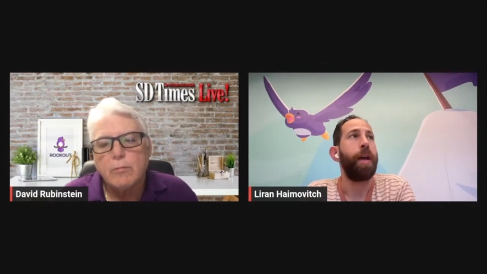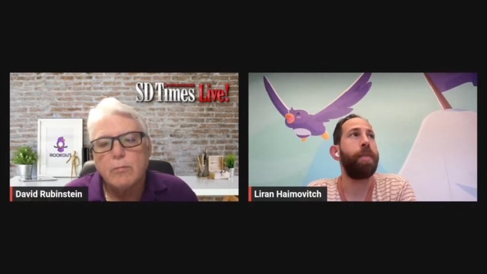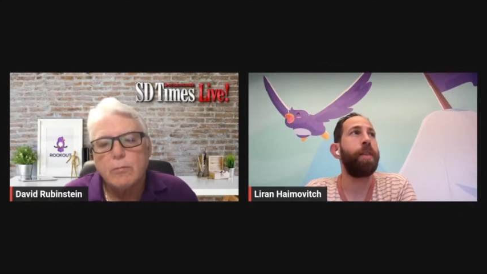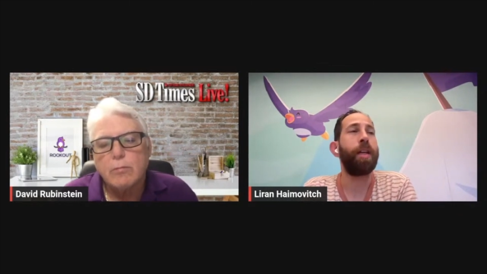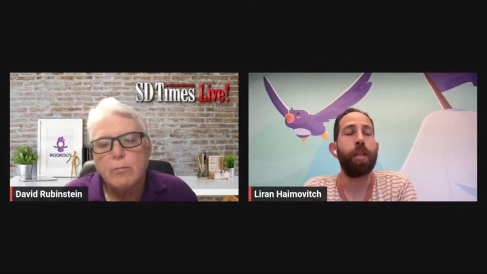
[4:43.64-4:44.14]

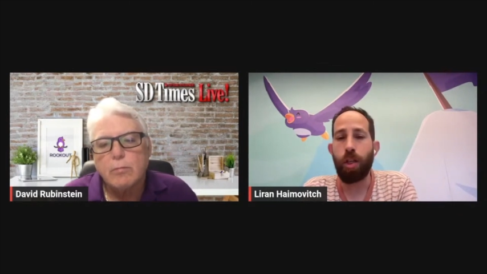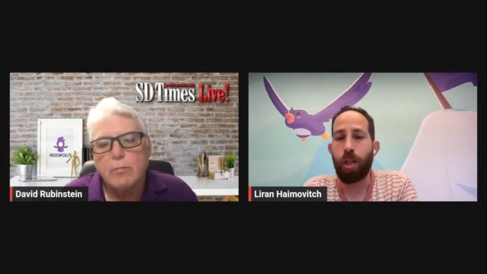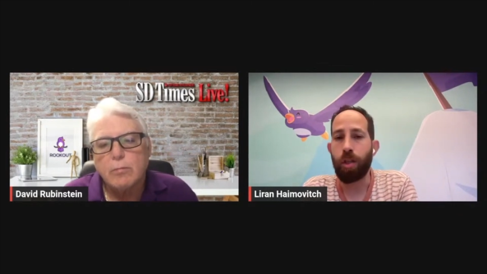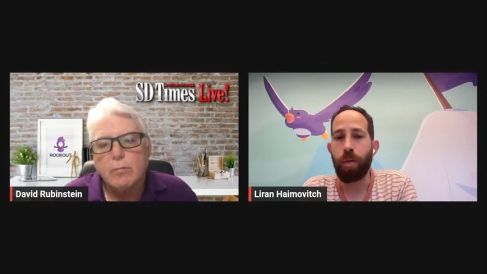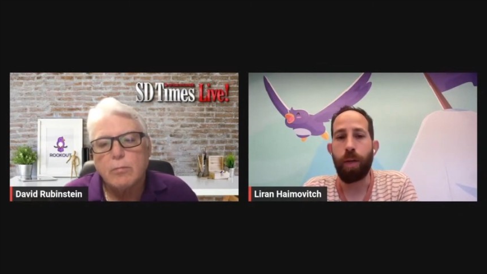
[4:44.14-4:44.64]
Speaker 1: And the next
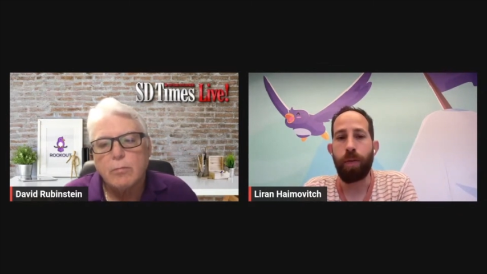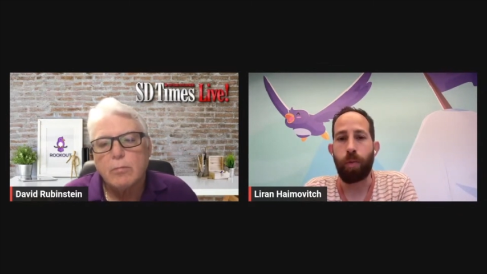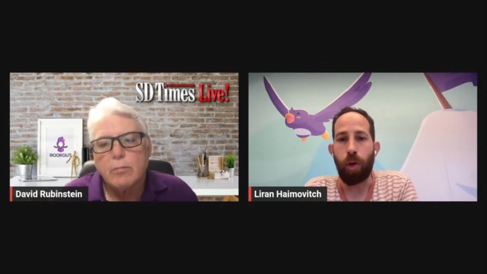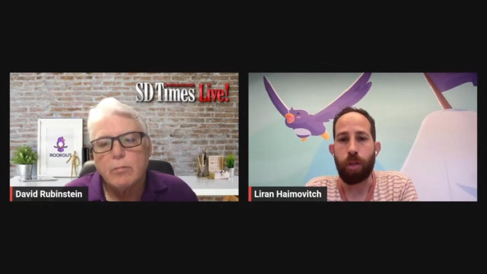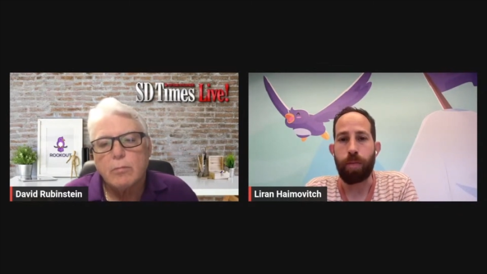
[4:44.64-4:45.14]
year, it's going to be
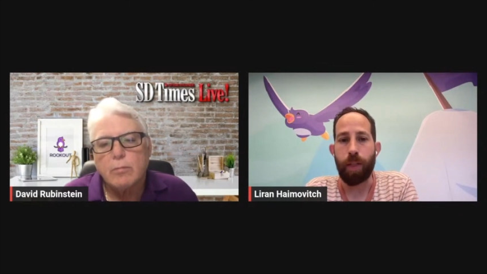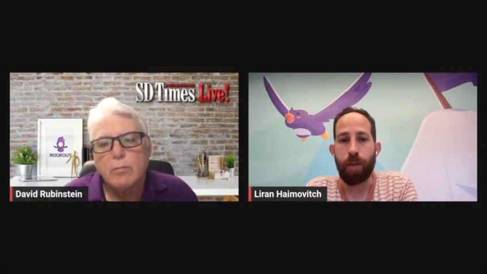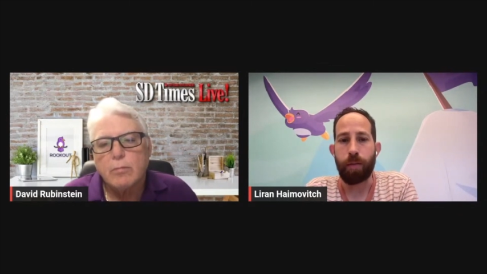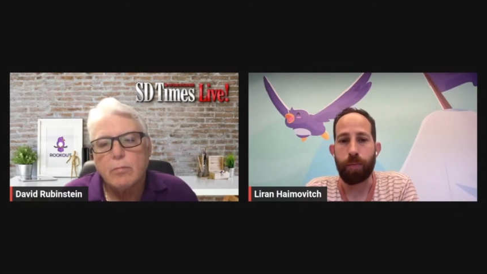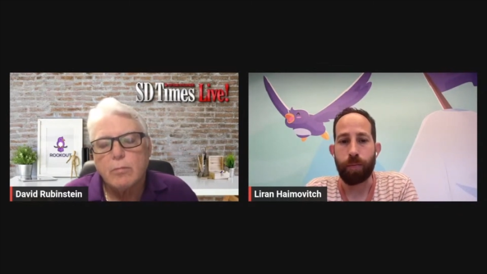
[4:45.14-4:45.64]
even more
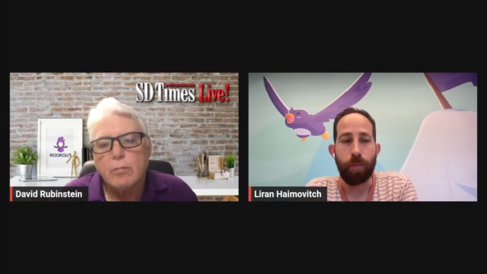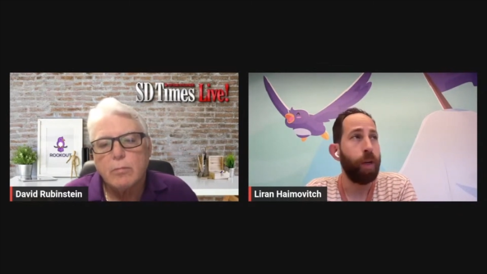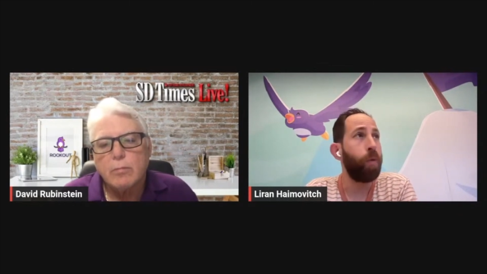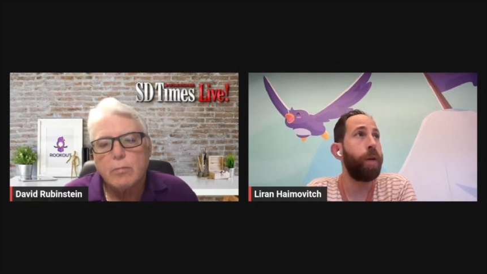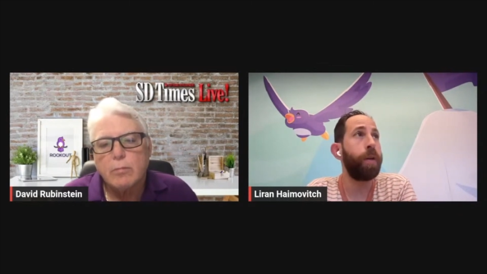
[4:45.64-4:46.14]
expensive.
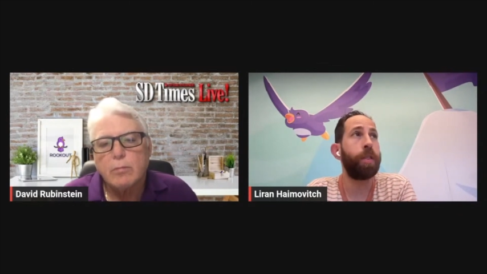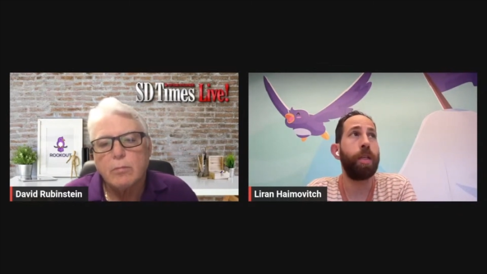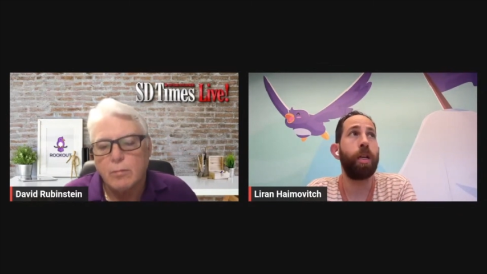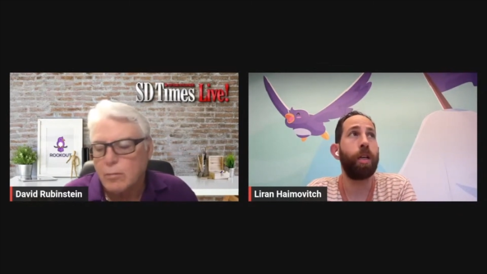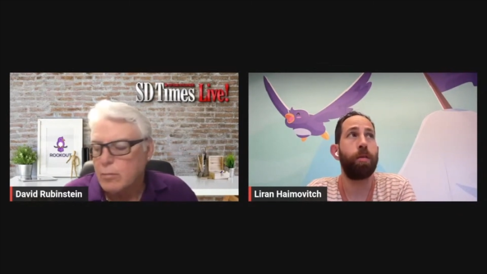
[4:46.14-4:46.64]
Mm-hmm. We're
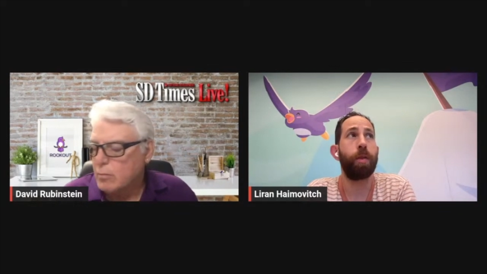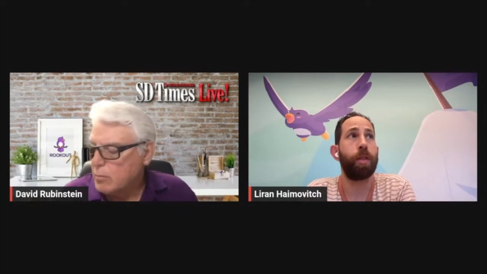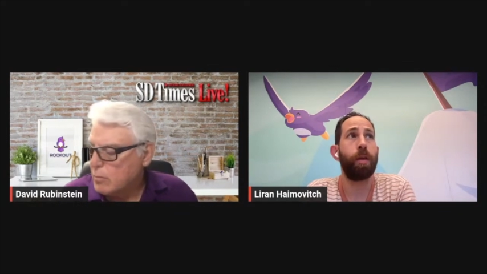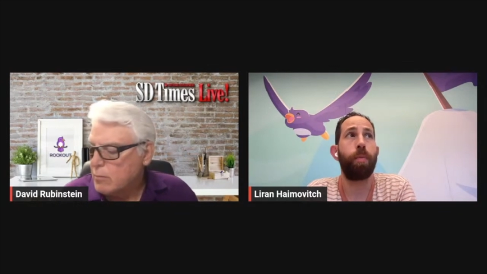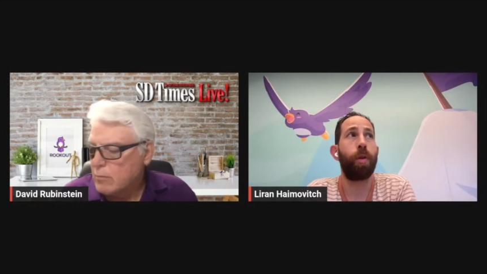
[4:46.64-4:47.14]
seeing
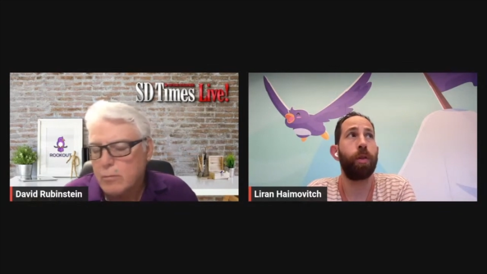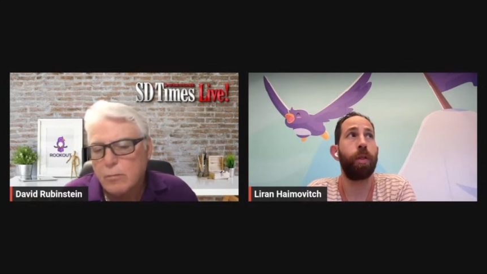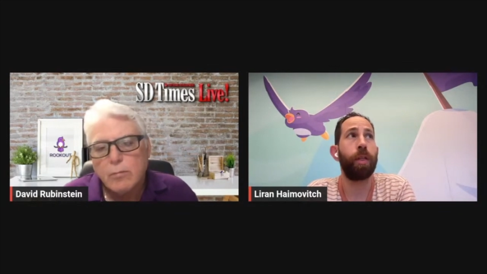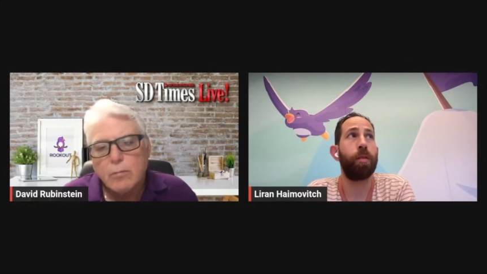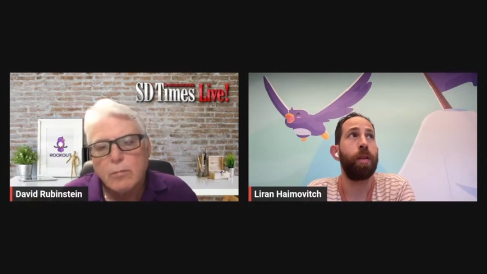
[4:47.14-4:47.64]
customers
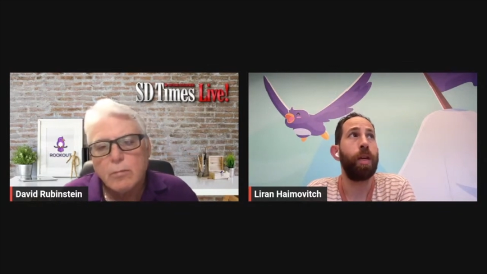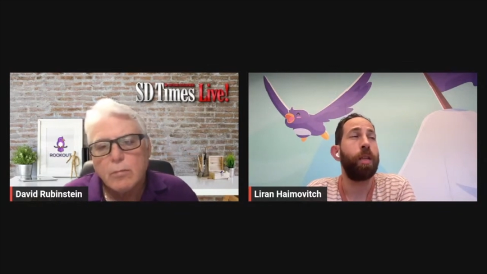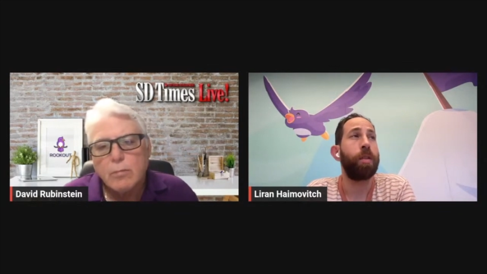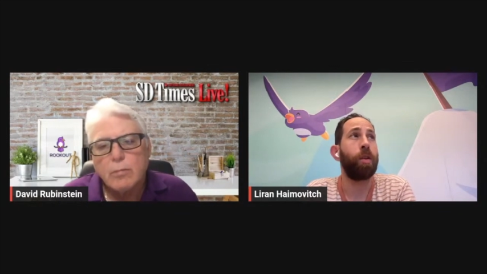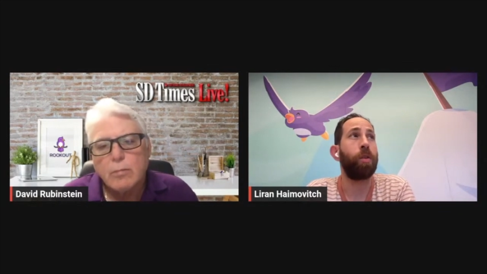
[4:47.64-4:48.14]
reporting that
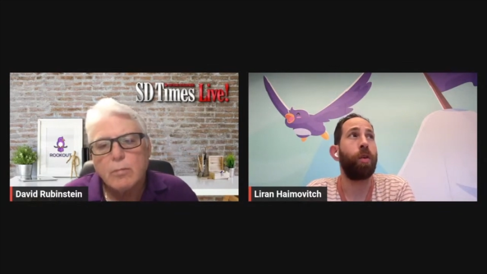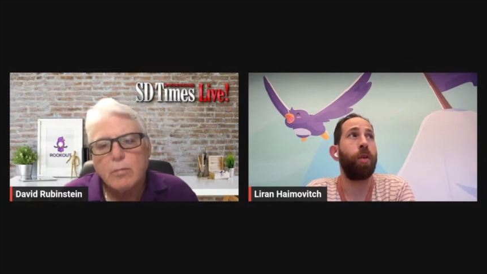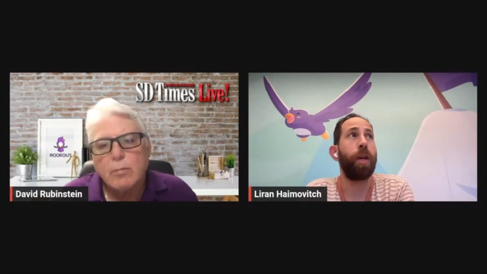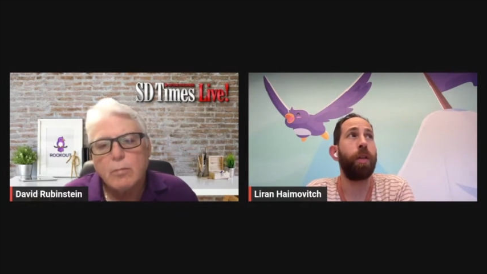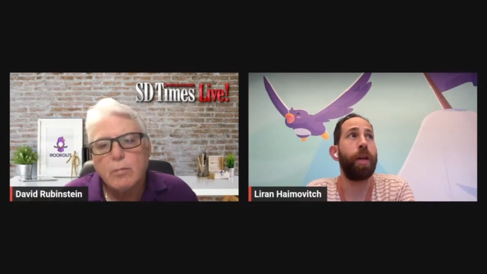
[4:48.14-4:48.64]
not
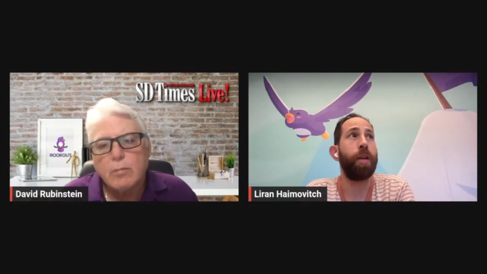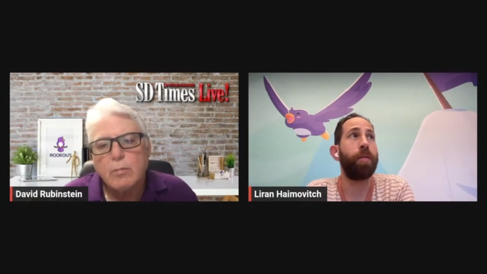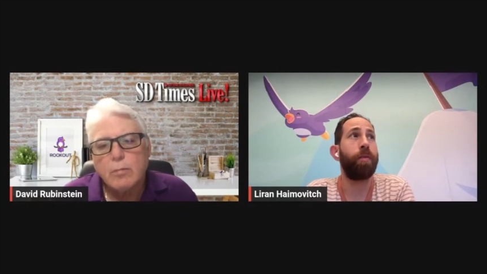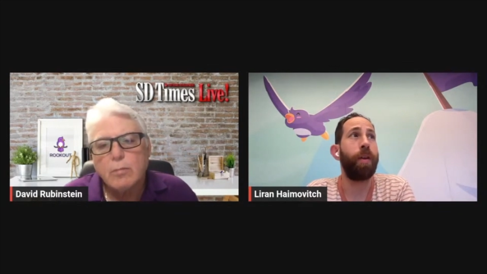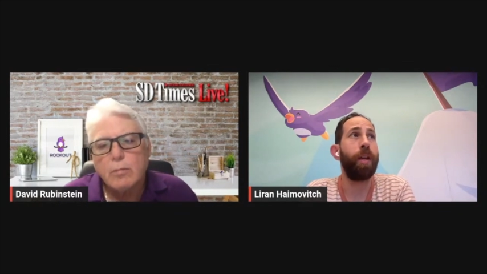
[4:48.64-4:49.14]
only are
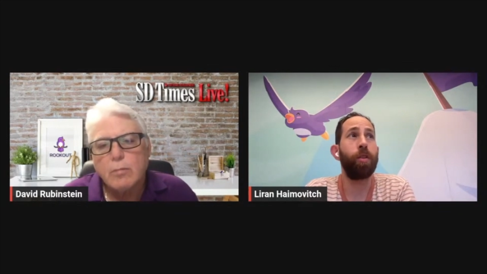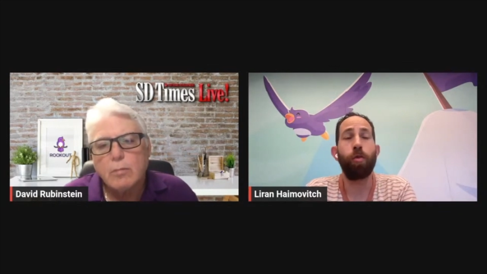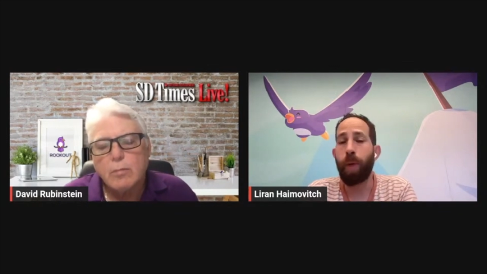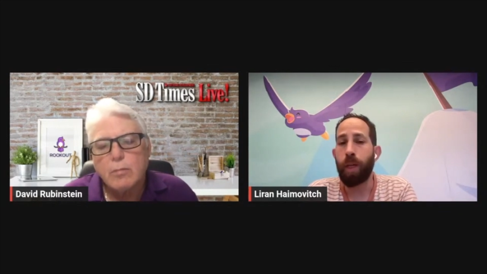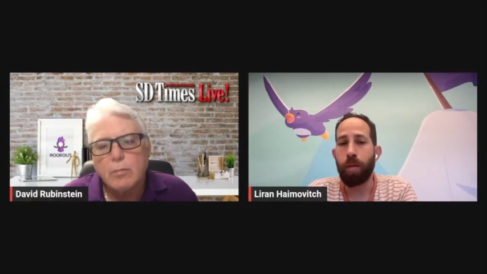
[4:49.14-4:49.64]
they failing
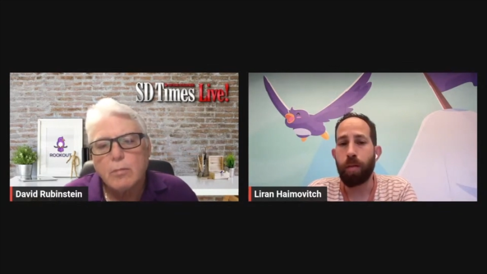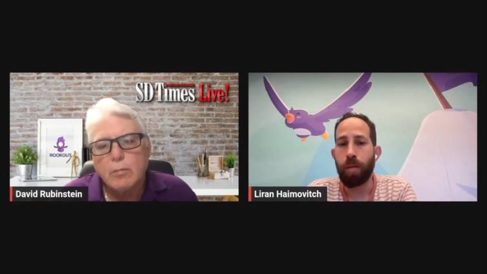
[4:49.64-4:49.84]
to meet